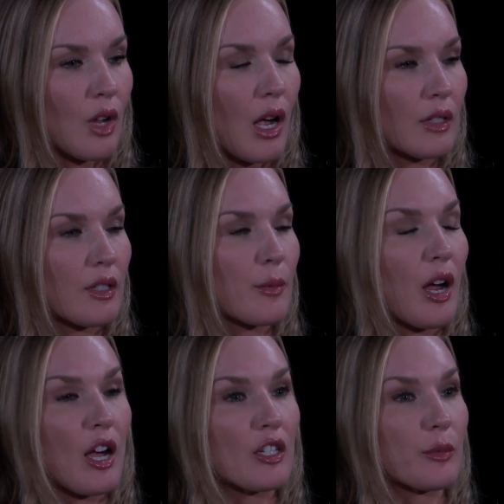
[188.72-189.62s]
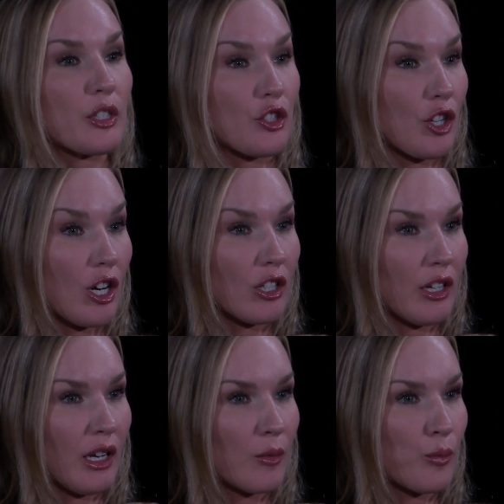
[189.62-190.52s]
I see my husband
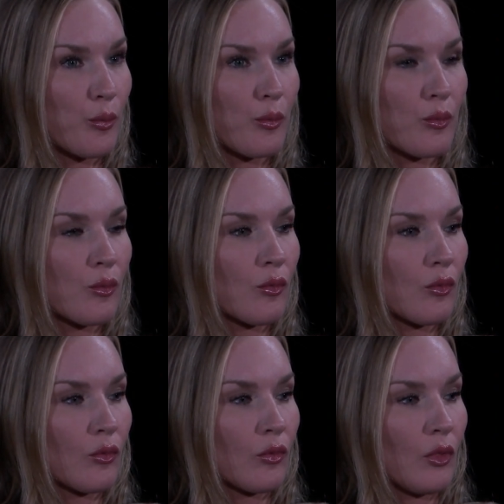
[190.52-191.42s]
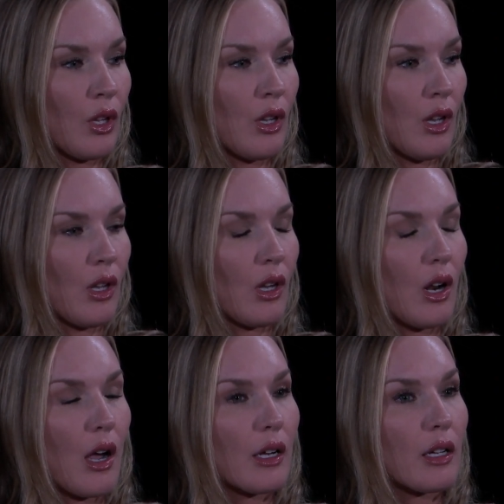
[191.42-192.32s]
struggling, and
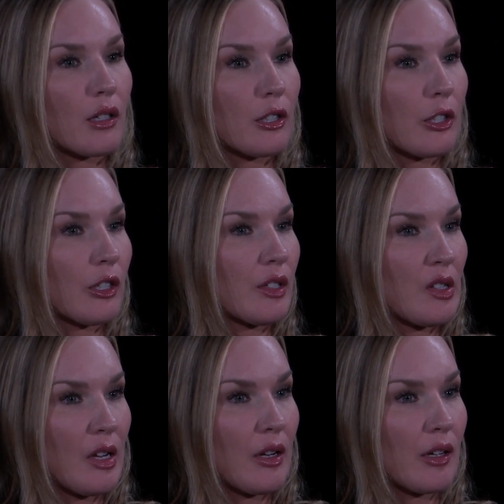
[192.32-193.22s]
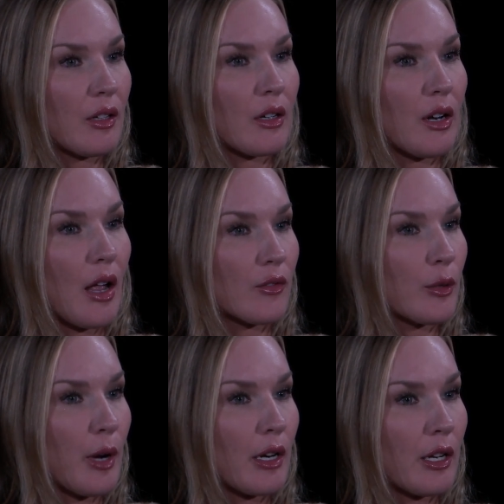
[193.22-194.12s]
I can clearly see it, and
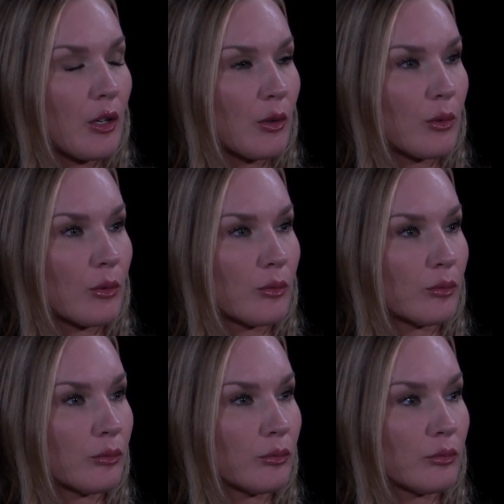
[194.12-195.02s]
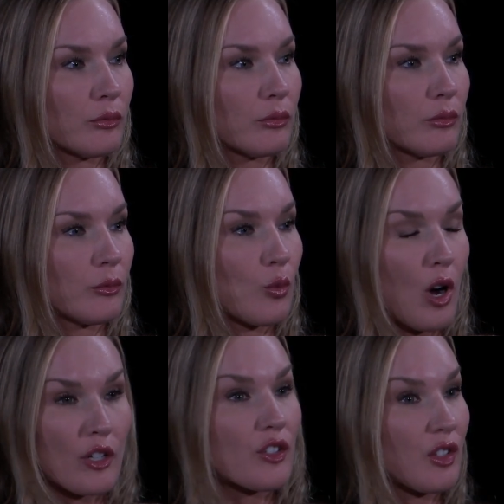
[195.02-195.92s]
everybody who
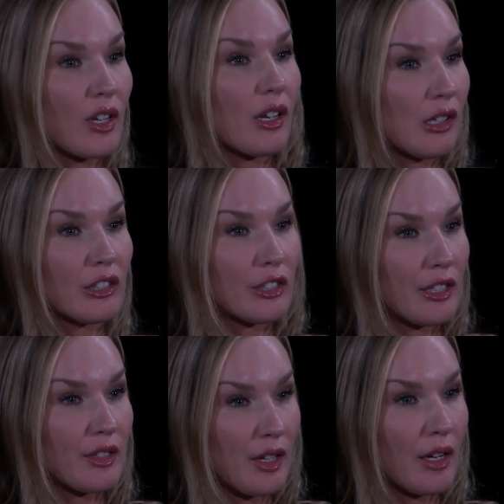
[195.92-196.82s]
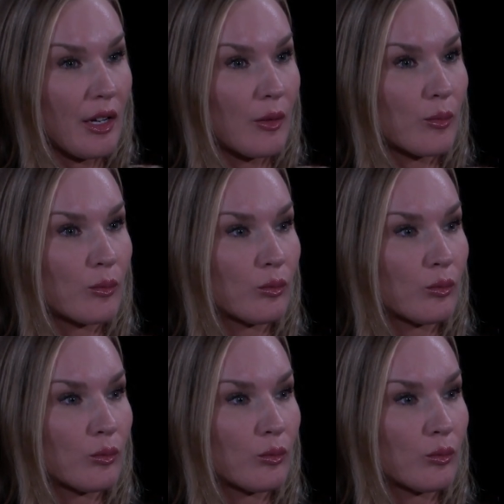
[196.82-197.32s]
watches it can clearly see it.